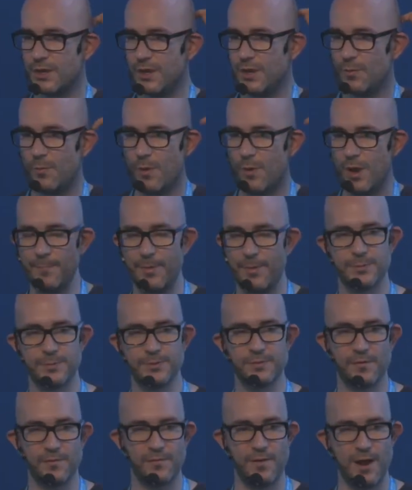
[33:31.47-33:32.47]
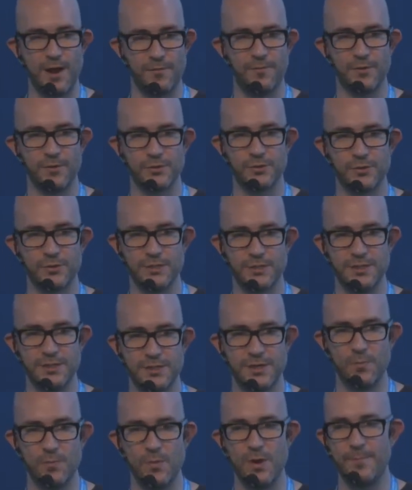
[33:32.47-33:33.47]
web apps for Firefox OS. These
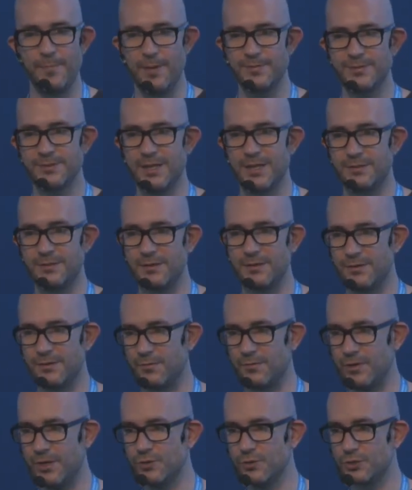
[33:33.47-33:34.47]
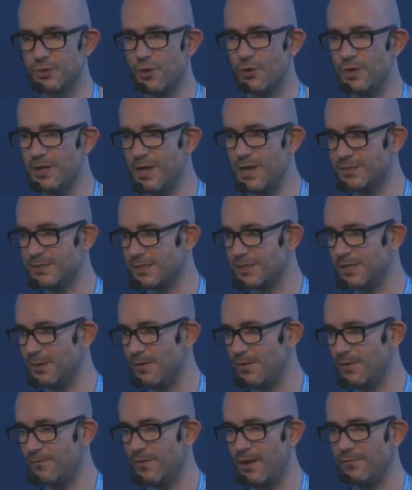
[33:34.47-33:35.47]
are web apps that use only
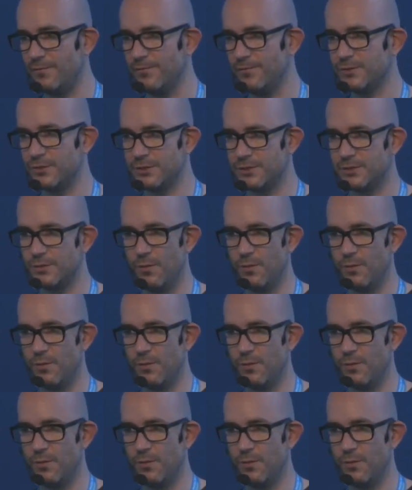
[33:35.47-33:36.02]
HTML5, so it's,